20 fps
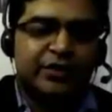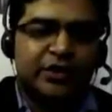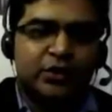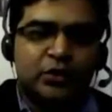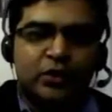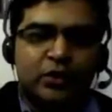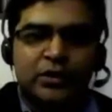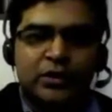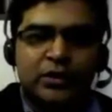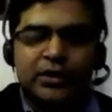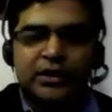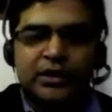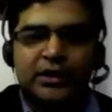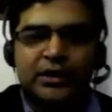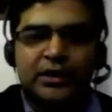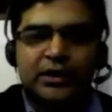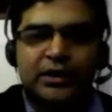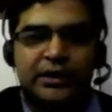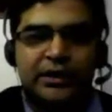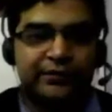for you,
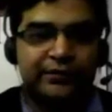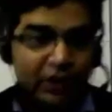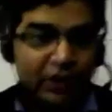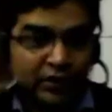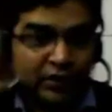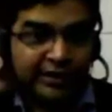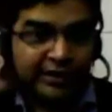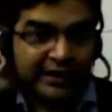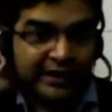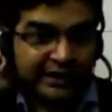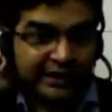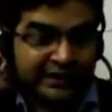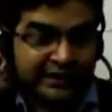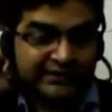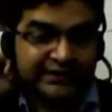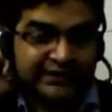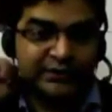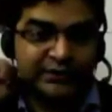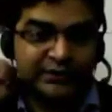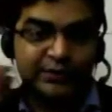if your
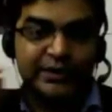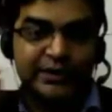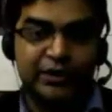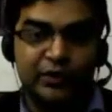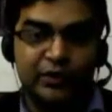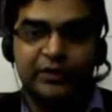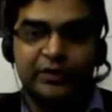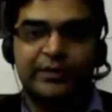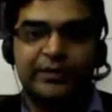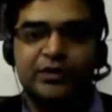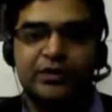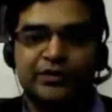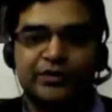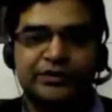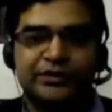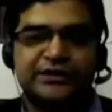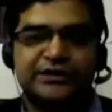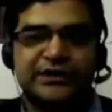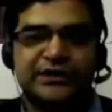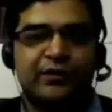contract is such where you will be
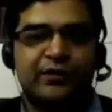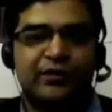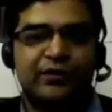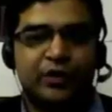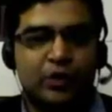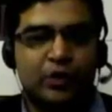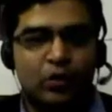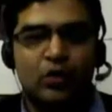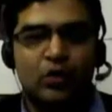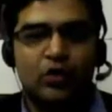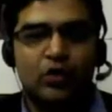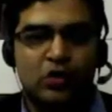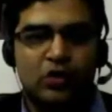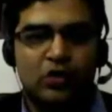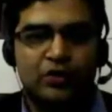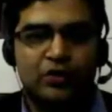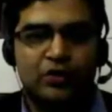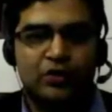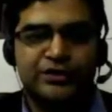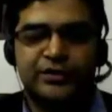using some of your own
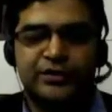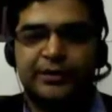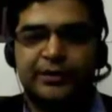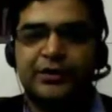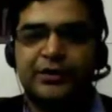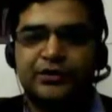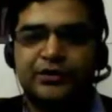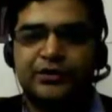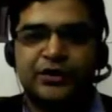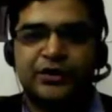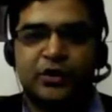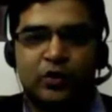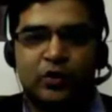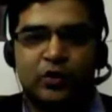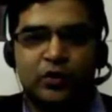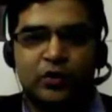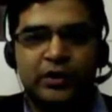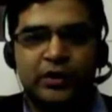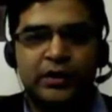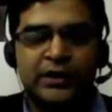codes, you will be using
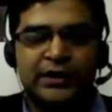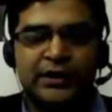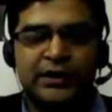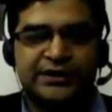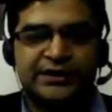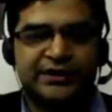your own